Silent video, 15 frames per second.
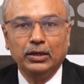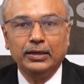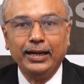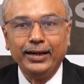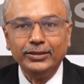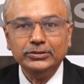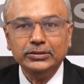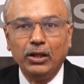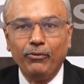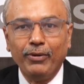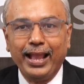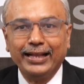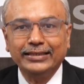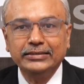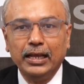Let us
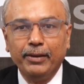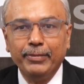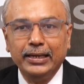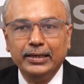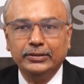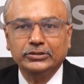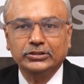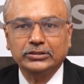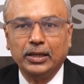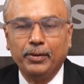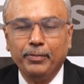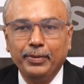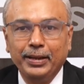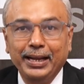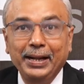now examine
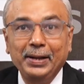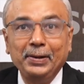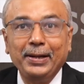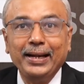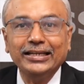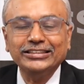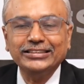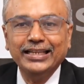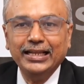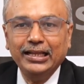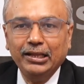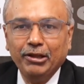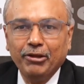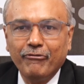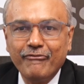some
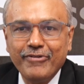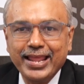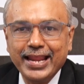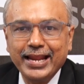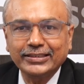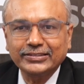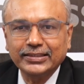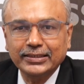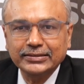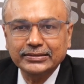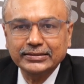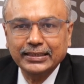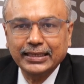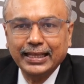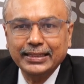interesting
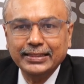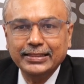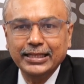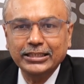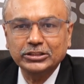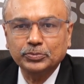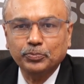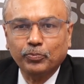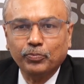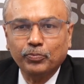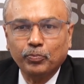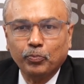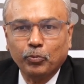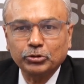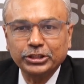variations in this
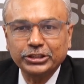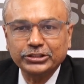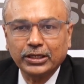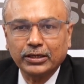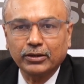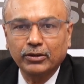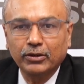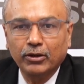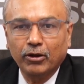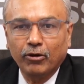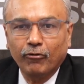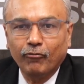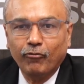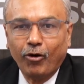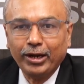position.
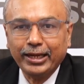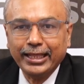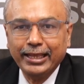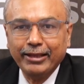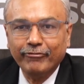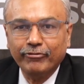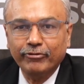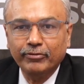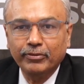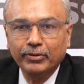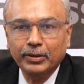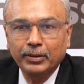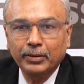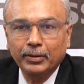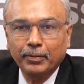What if
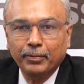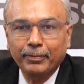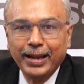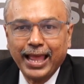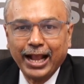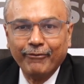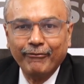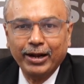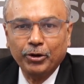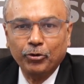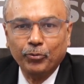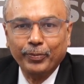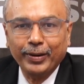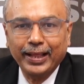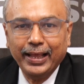black were
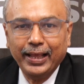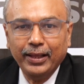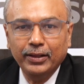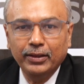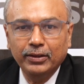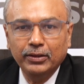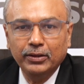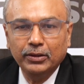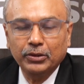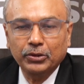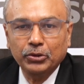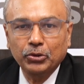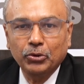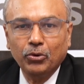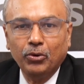to play,
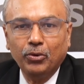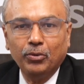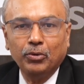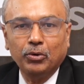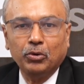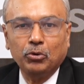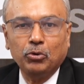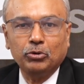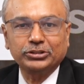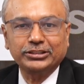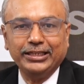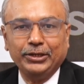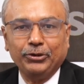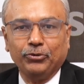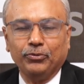you know, rook
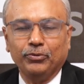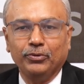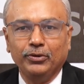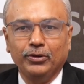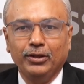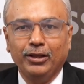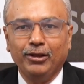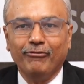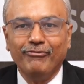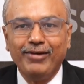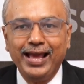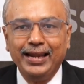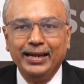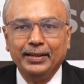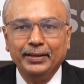c2?
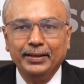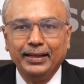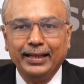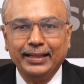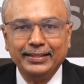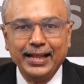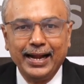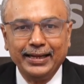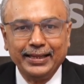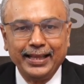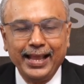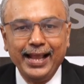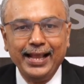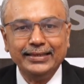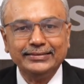Well, in that
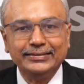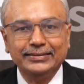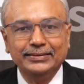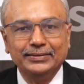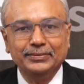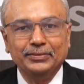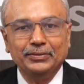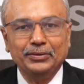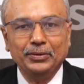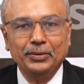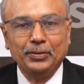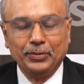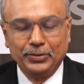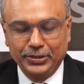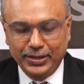case,
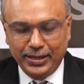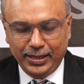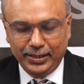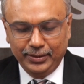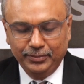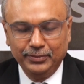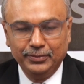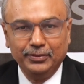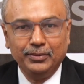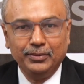here